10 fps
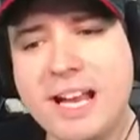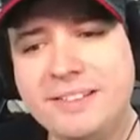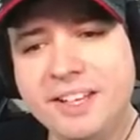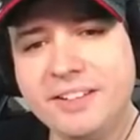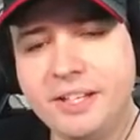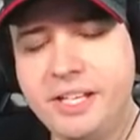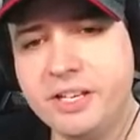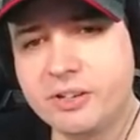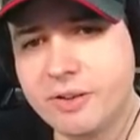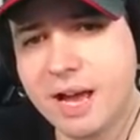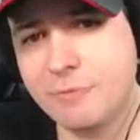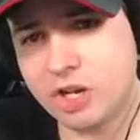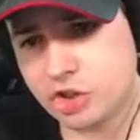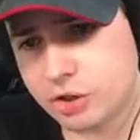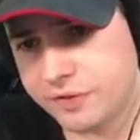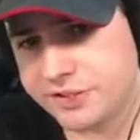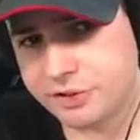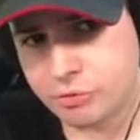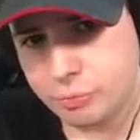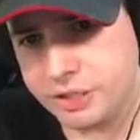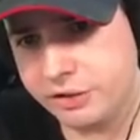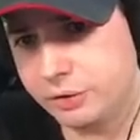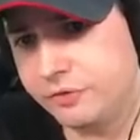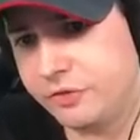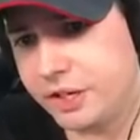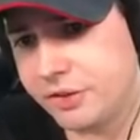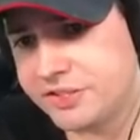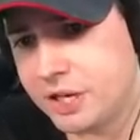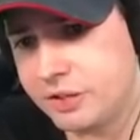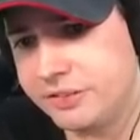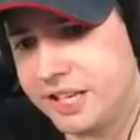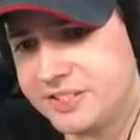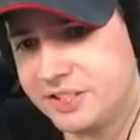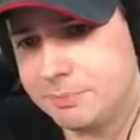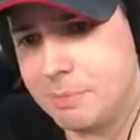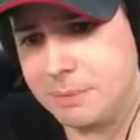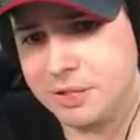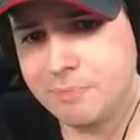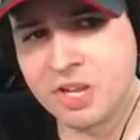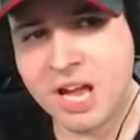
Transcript: I did hear, I'm not sure if it's true, we need to figure this out and test it maybe.